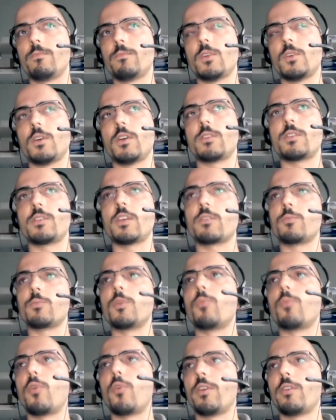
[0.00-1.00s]

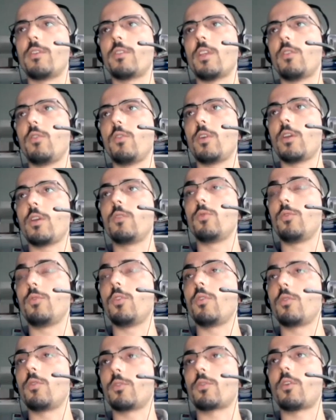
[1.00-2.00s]
assessment points that you can do
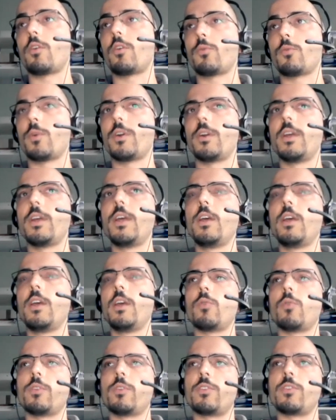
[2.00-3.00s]
to your software
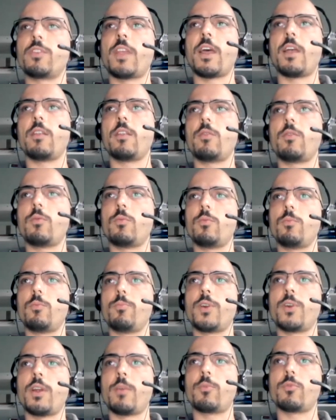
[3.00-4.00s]
to understand
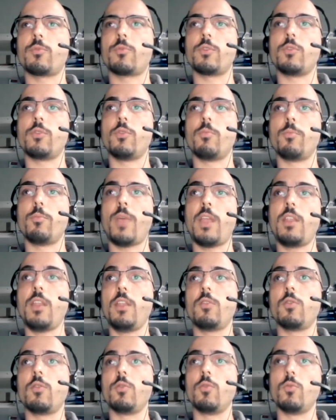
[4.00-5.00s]
perhaps what you may
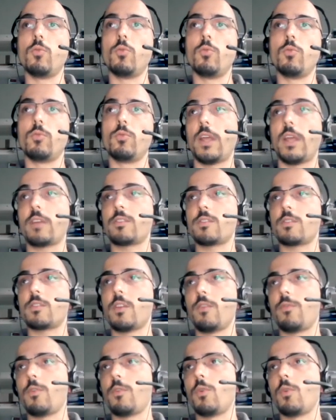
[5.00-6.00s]
need to do next
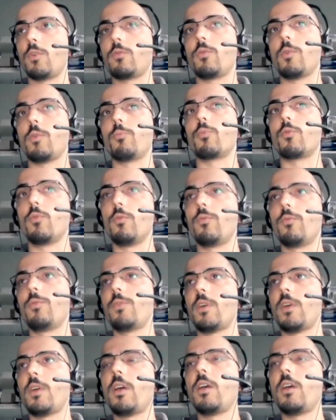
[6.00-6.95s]
if you want to improve